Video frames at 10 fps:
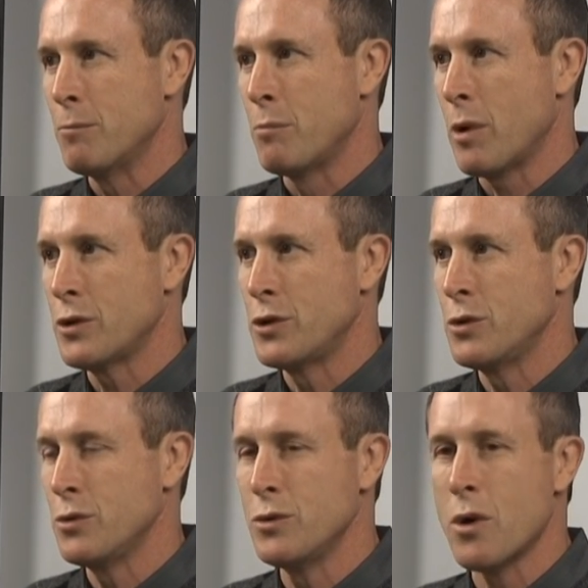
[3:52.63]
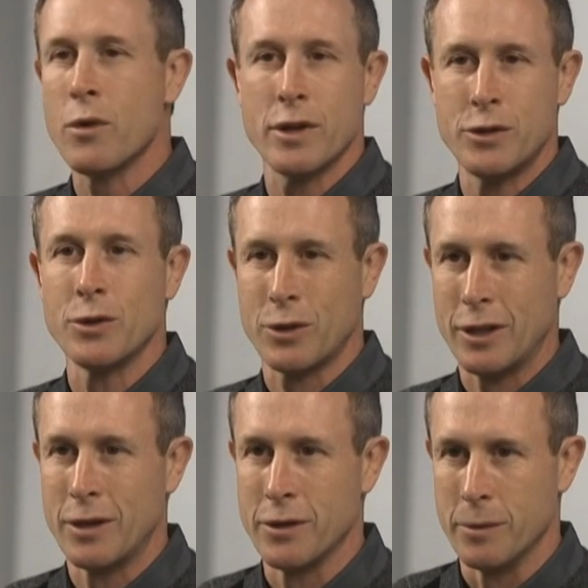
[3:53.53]
but you know that you'll
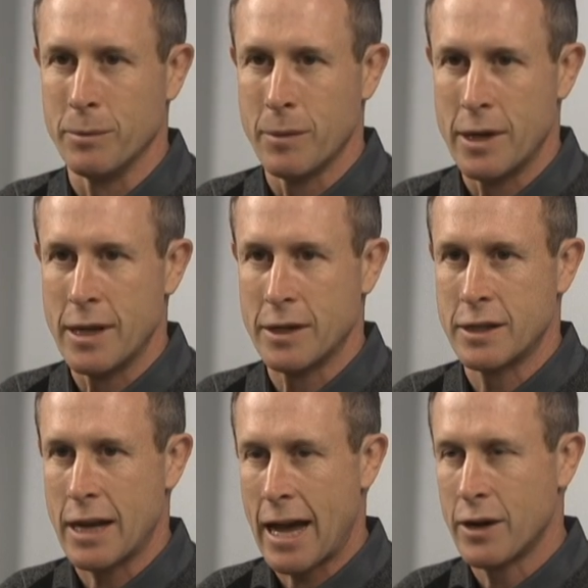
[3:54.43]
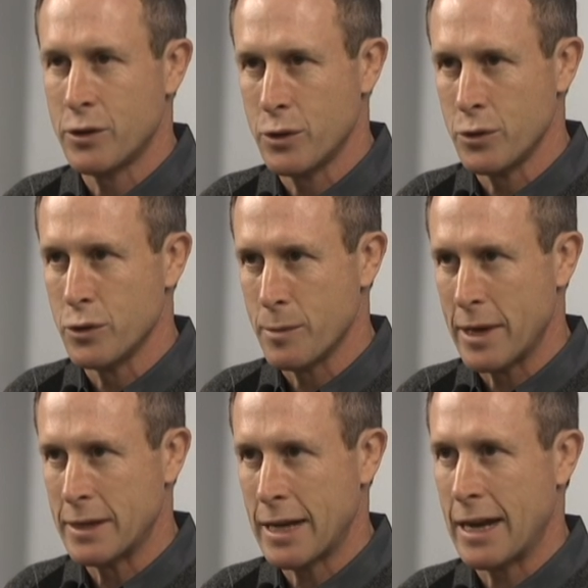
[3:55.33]
clear them, and that's the attitude you
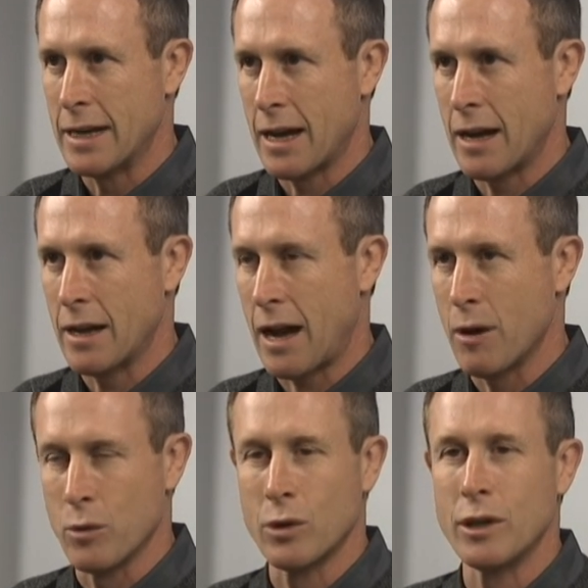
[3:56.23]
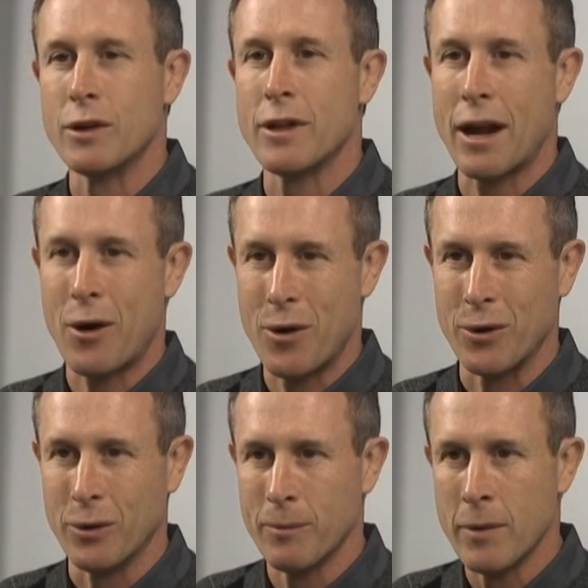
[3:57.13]
maintain. I will clear that
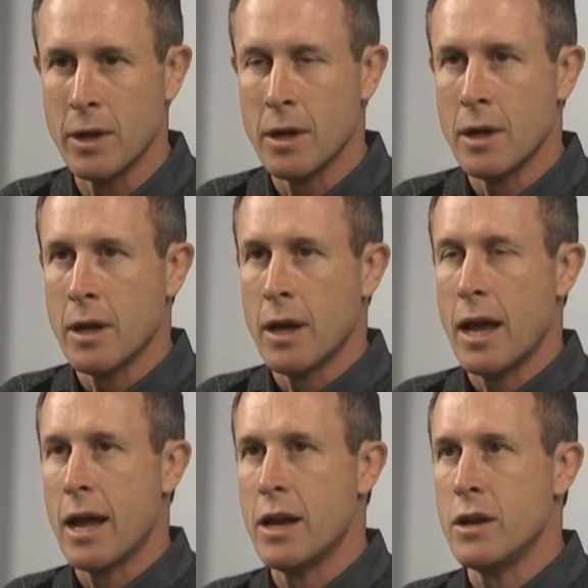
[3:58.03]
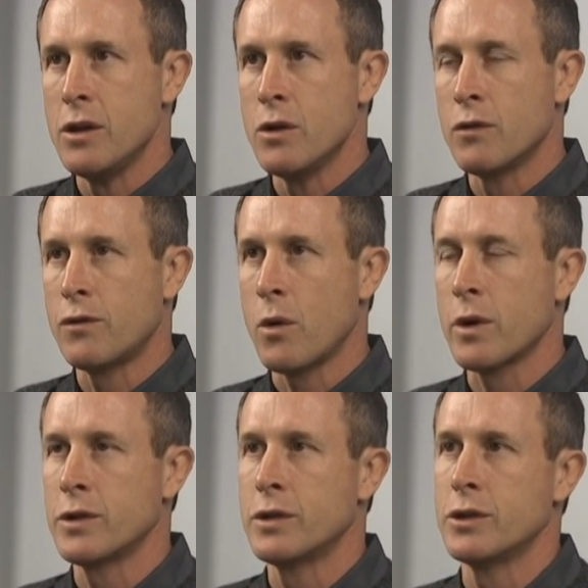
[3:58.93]
hurdle, and your
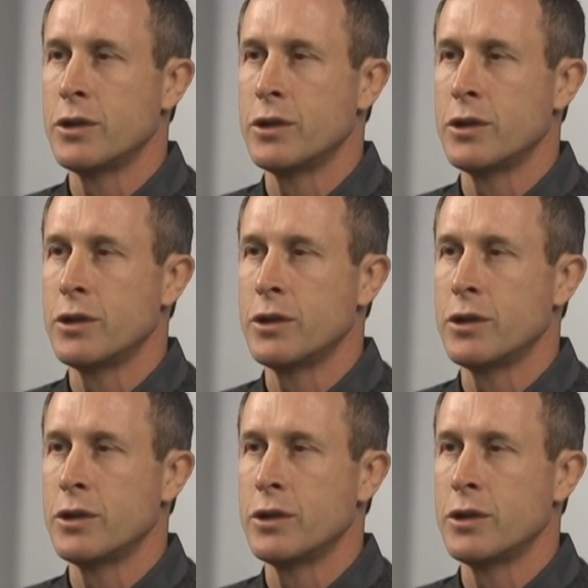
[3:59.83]
focus is